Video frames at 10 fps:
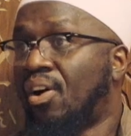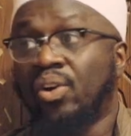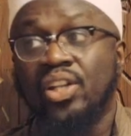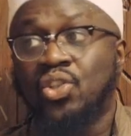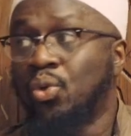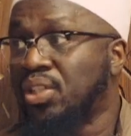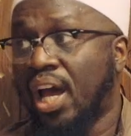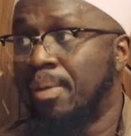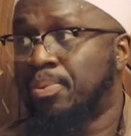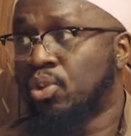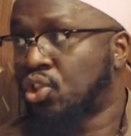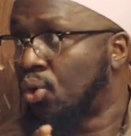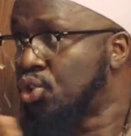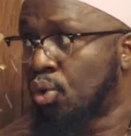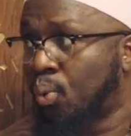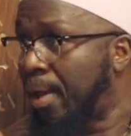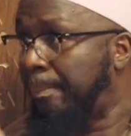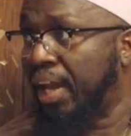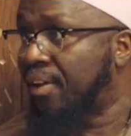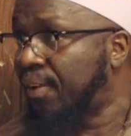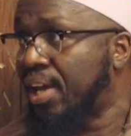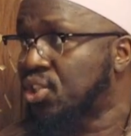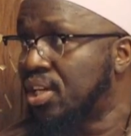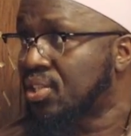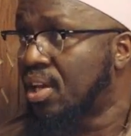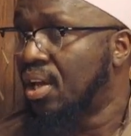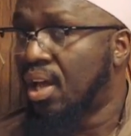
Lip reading: Only two types, which shows you where pig flesh is.